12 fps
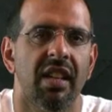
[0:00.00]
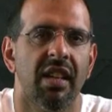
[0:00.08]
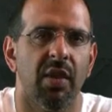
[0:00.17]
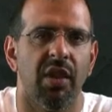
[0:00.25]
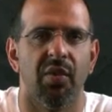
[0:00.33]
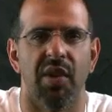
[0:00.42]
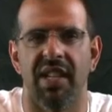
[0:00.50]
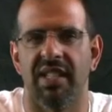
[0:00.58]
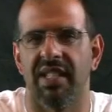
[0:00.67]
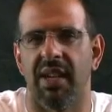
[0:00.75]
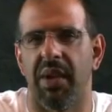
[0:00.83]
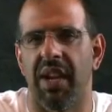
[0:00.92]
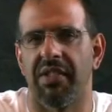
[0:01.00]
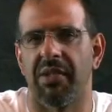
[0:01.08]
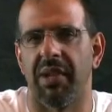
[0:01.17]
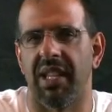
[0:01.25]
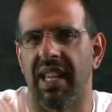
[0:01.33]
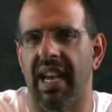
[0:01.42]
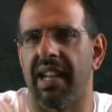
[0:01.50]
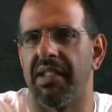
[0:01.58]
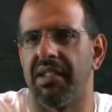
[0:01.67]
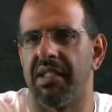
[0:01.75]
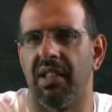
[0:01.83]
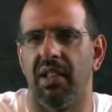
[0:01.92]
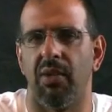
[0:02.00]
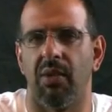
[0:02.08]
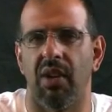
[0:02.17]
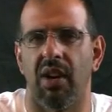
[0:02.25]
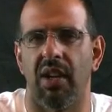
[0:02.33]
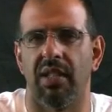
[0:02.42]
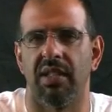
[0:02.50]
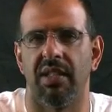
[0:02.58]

One of the reasons that we have so many gadgets at low costs,